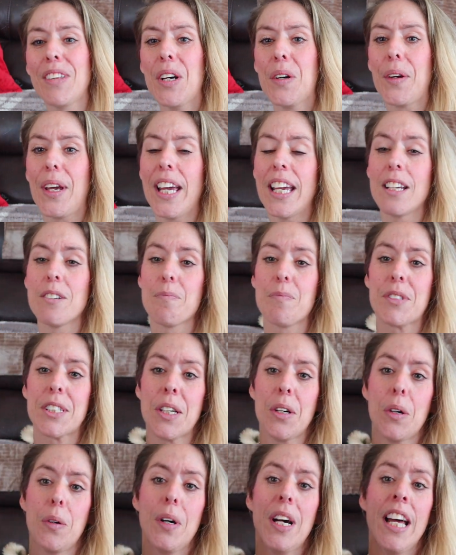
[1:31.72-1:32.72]
Okay,
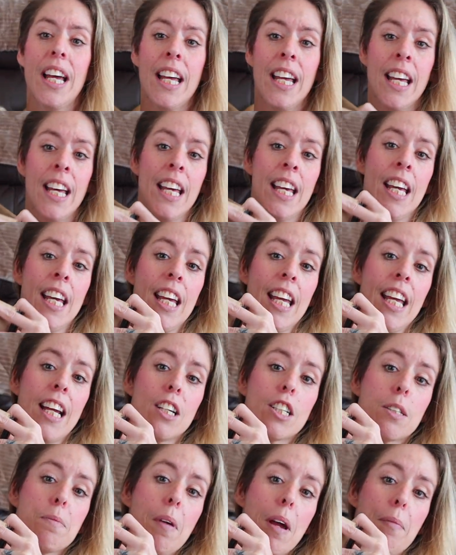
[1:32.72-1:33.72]
so
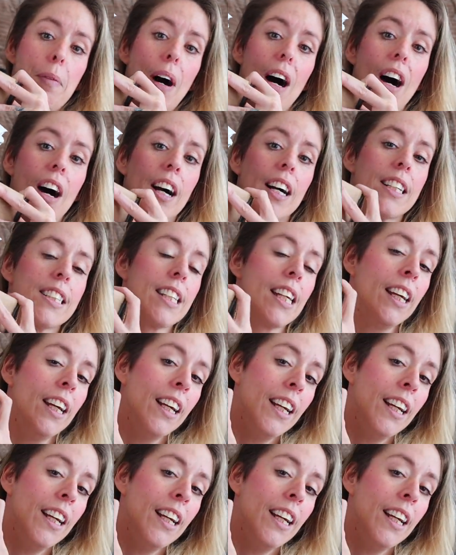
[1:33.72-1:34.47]
here's my box.